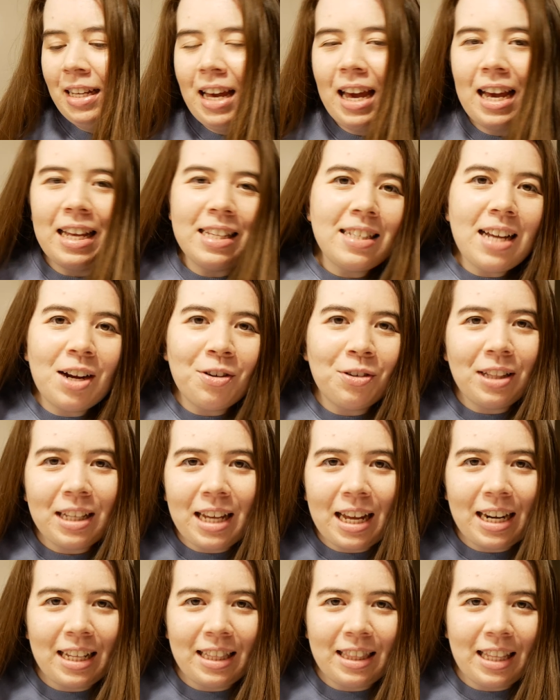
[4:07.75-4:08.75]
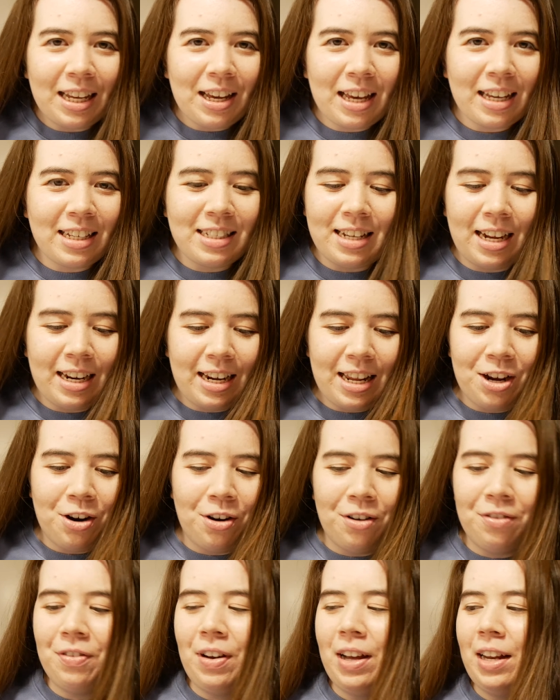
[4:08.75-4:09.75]
It's not really anything exciting or
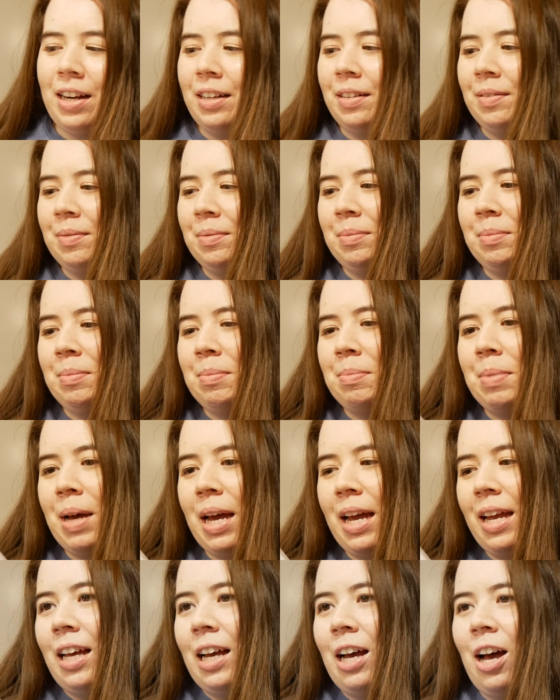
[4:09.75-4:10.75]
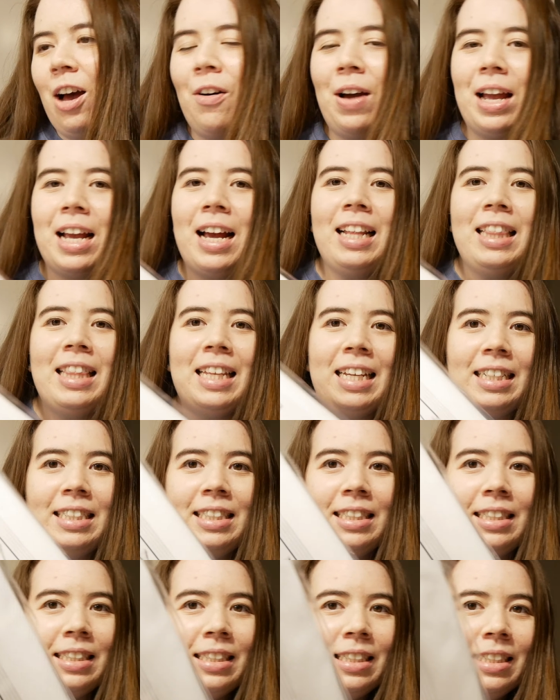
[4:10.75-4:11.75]
fun, but, oh, I got
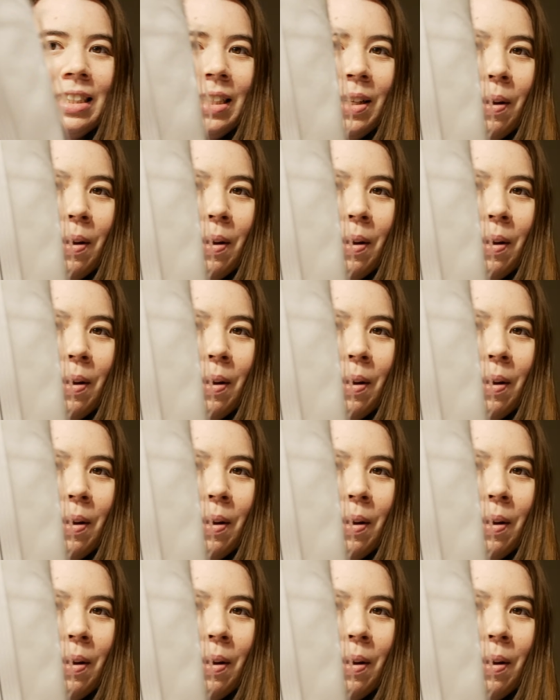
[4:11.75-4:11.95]
this